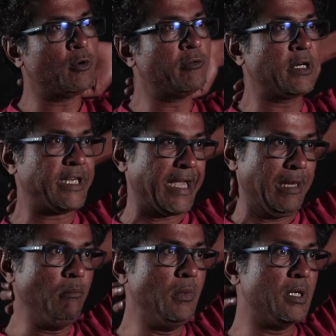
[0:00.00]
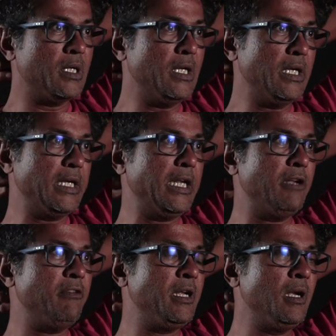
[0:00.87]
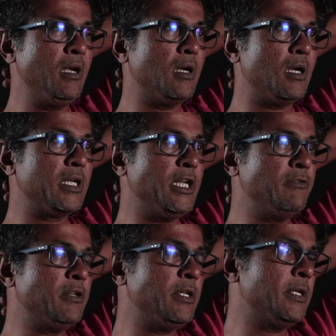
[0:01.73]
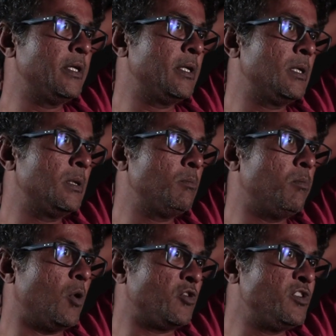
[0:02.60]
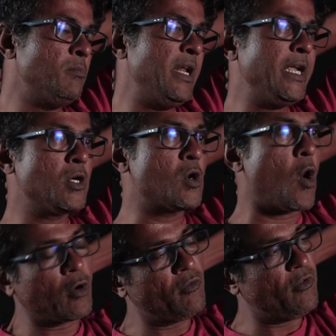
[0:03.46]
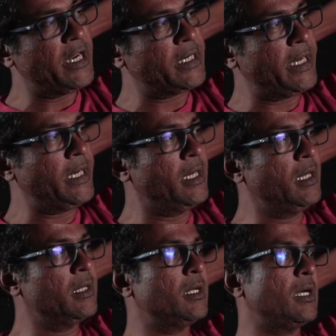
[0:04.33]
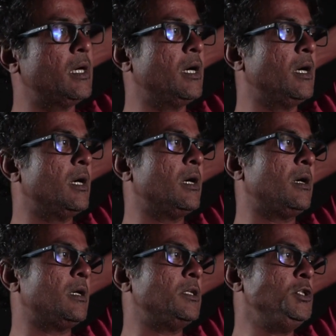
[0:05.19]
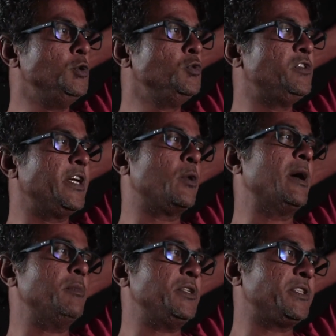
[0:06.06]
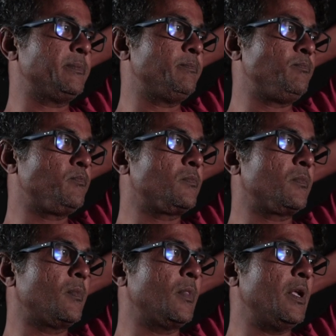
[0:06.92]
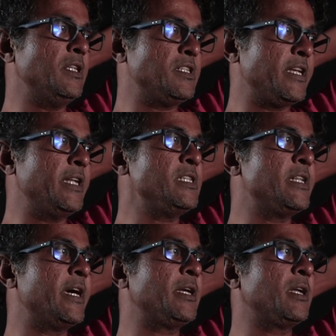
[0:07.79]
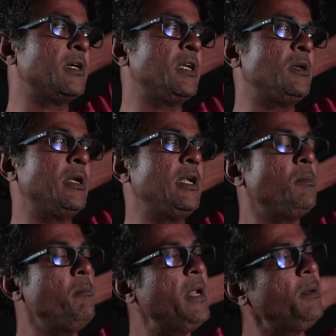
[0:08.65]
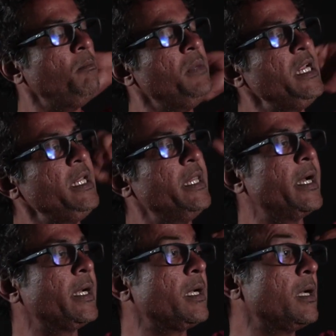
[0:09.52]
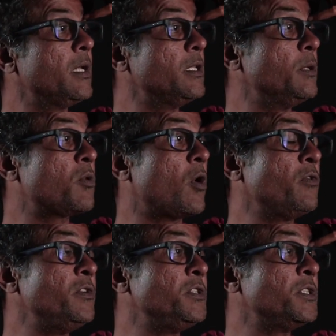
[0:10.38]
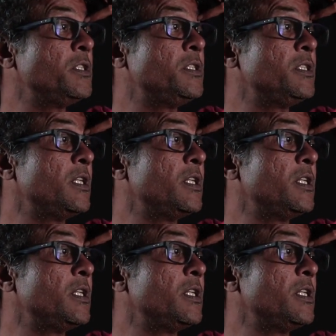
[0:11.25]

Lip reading: over time, giving given the possibly conflicting use requirements. In the sense that it may be that the prawn fishers